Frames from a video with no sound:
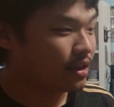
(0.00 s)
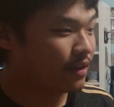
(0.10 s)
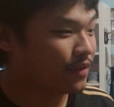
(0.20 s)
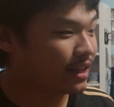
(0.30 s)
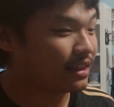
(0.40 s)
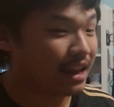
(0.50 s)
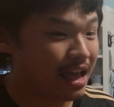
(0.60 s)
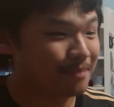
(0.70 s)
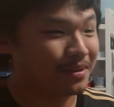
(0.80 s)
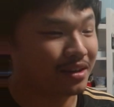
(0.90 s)
event that
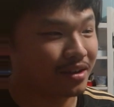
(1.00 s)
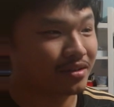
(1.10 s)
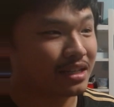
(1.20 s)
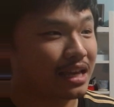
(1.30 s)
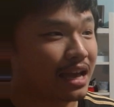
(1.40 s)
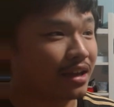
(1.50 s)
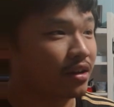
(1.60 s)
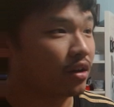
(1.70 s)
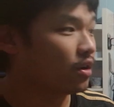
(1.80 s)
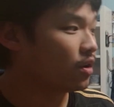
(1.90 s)
happened near the
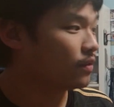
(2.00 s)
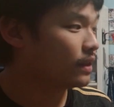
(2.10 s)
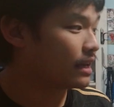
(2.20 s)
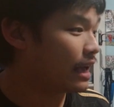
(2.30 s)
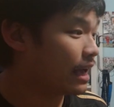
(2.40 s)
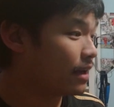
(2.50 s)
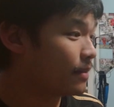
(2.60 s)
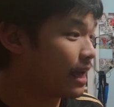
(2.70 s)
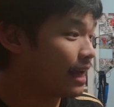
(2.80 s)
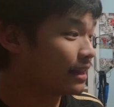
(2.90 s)
end of the
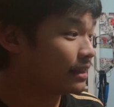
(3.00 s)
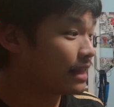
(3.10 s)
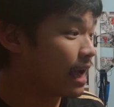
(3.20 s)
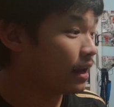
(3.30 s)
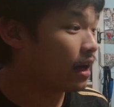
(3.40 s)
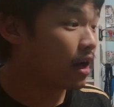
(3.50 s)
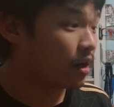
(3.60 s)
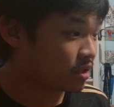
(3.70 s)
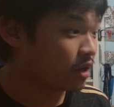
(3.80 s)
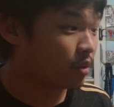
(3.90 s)
game, and that,
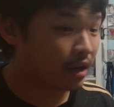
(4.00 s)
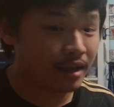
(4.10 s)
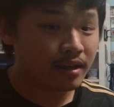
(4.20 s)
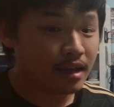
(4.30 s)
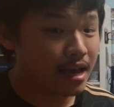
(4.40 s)
I'll tell you what,